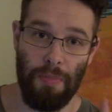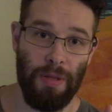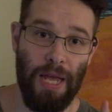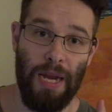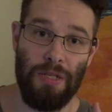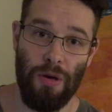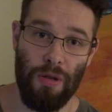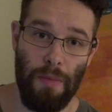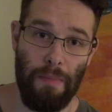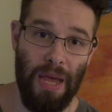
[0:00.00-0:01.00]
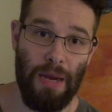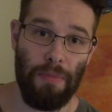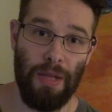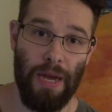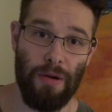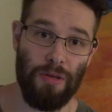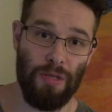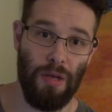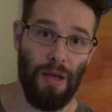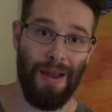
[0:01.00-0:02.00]
the planets are the main
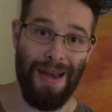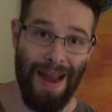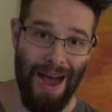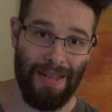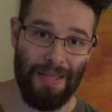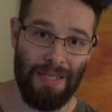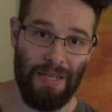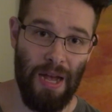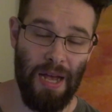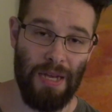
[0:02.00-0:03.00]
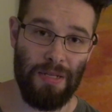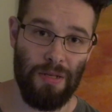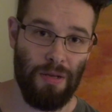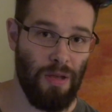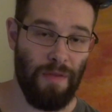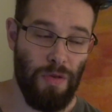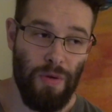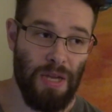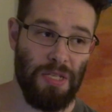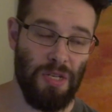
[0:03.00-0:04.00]
players, not the signs. If you
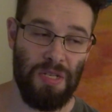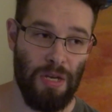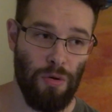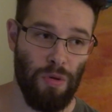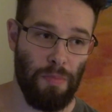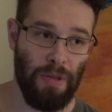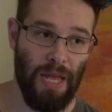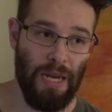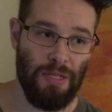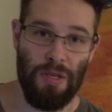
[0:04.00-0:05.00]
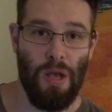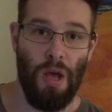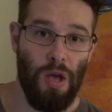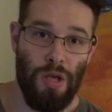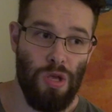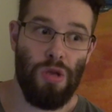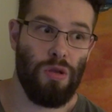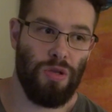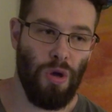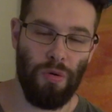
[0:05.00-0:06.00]
guys just ignore the planets,
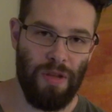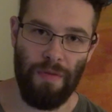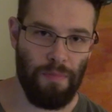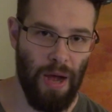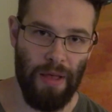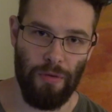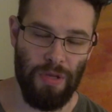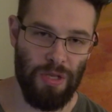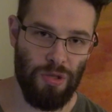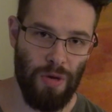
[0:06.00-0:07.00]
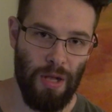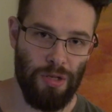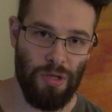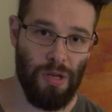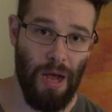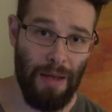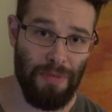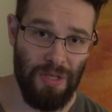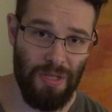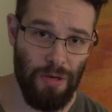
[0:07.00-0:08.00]
don't even bother with astrology.
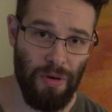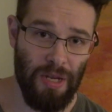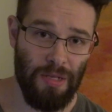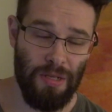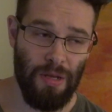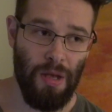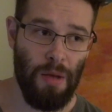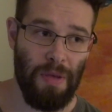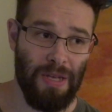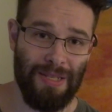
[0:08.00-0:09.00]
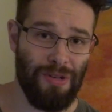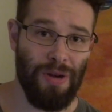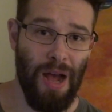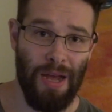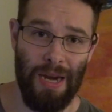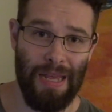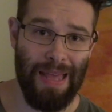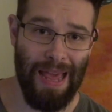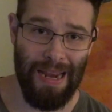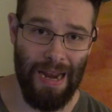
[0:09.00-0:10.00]
I'm serious, because you're not going to
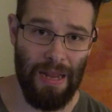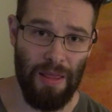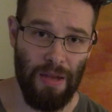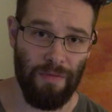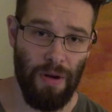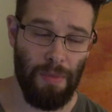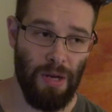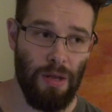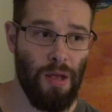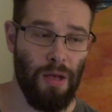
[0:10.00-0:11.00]
gain anything from it.